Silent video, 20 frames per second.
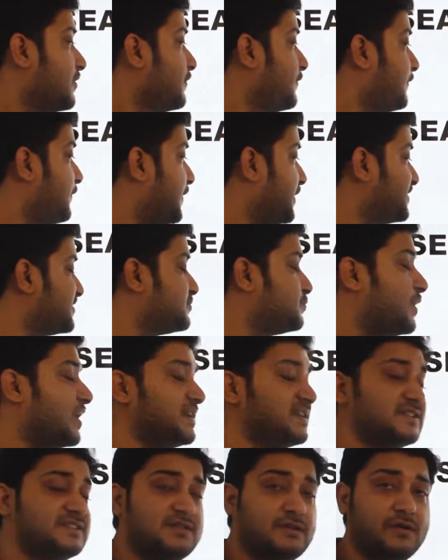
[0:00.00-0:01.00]
First one
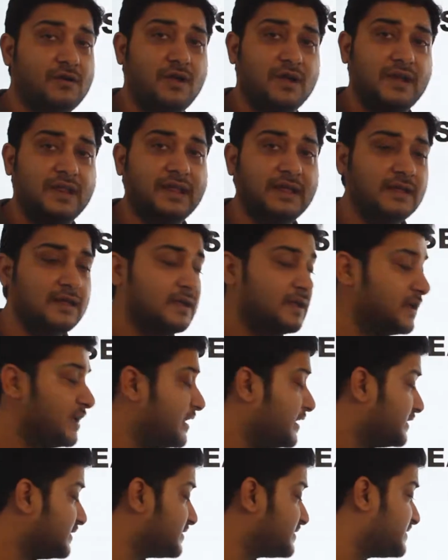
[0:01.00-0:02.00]
is crawling,
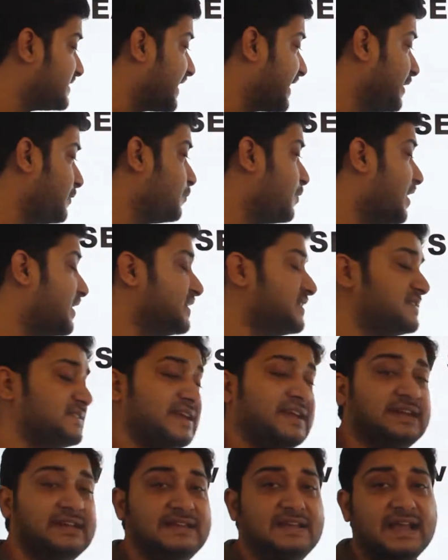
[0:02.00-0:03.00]
the second one is
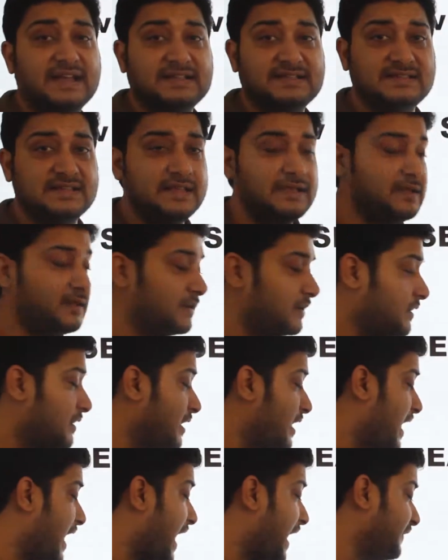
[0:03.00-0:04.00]
indexing,
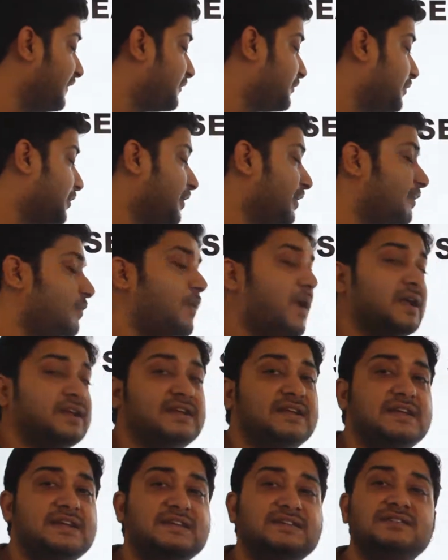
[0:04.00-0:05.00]
and the third
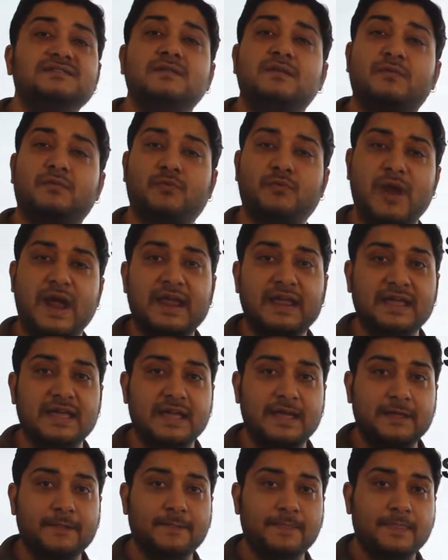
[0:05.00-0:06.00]
one is
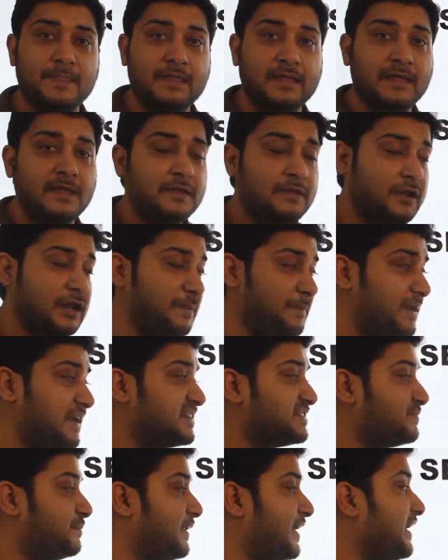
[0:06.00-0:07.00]
ranking. Now, let me
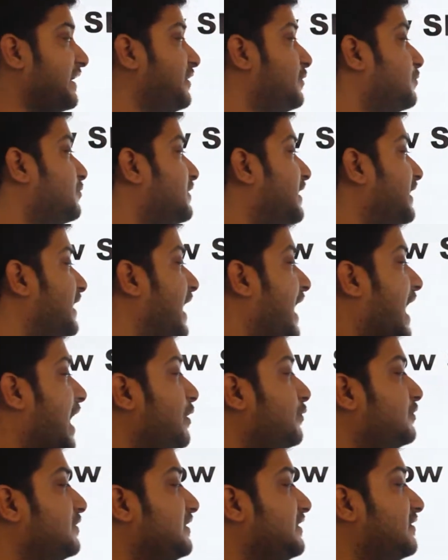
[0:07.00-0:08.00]
explain you that
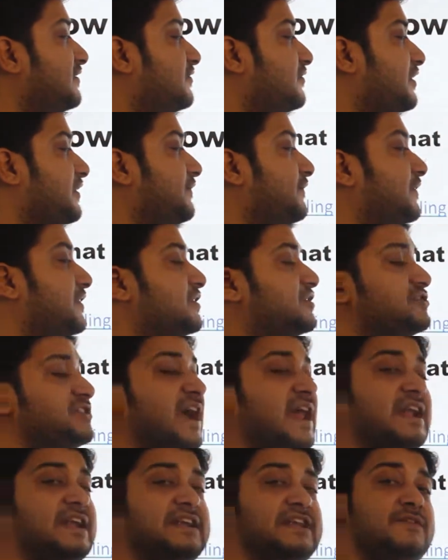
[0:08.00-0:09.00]
how these three
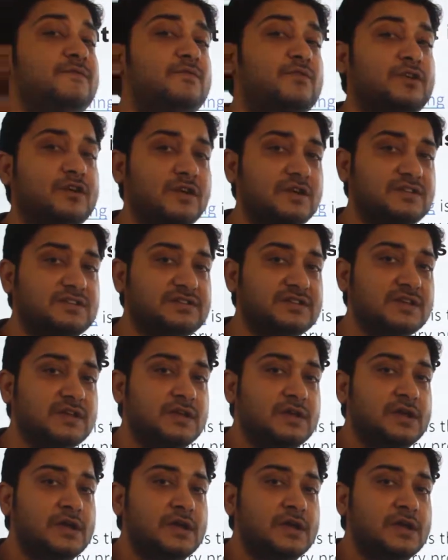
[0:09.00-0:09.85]
functionality works.